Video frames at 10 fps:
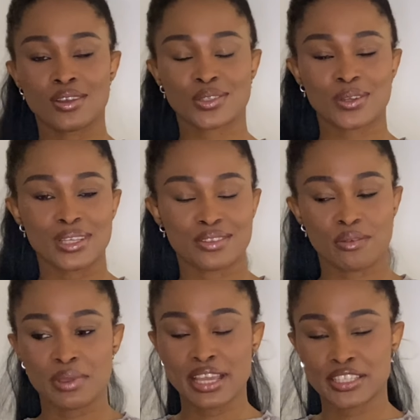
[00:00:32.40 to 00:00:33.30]
also is
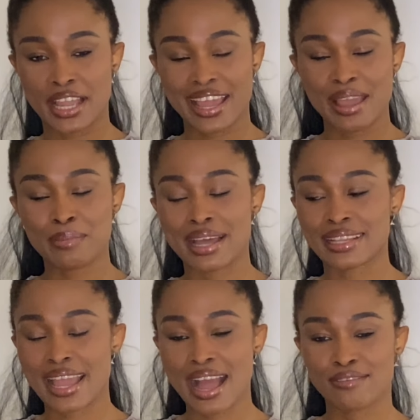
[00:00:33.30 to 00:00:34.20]
from H&M,
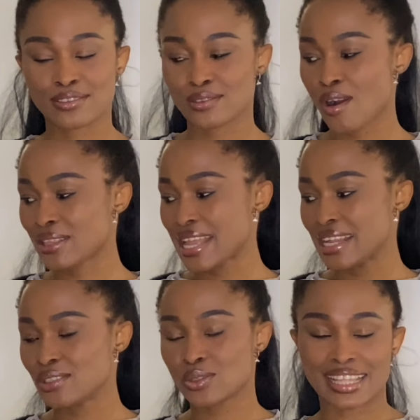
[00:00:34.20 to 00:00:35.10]
and I have other
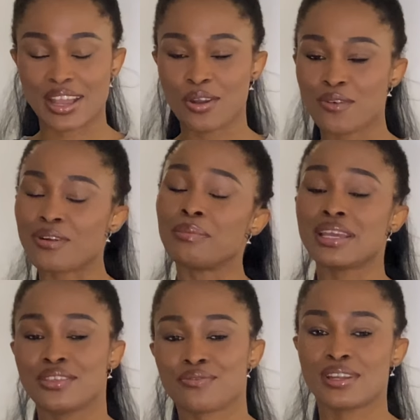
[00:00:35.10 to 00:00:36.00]
that I got from
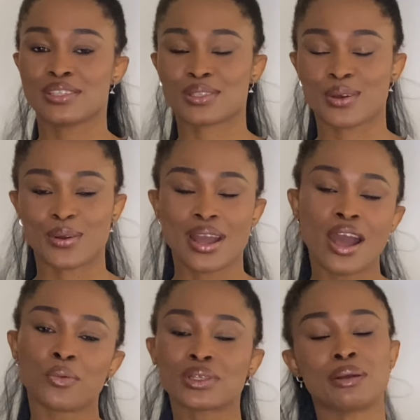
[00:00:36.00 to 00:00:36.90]
a different store,
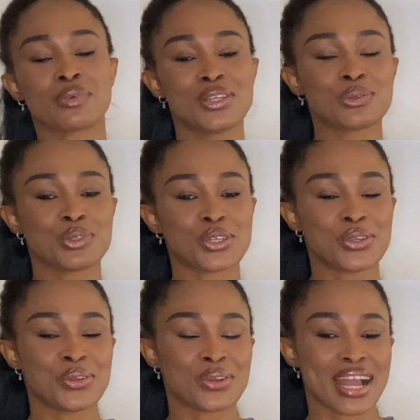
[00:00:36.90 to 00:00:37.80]
which I'm going to be
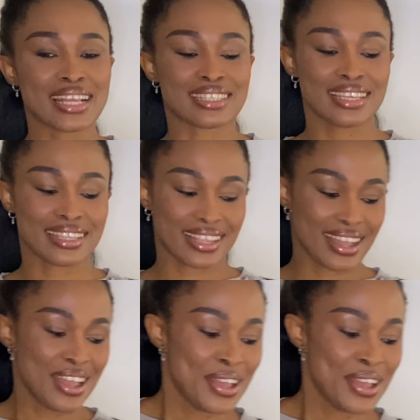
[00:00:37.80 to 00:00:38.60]
showing you guys later.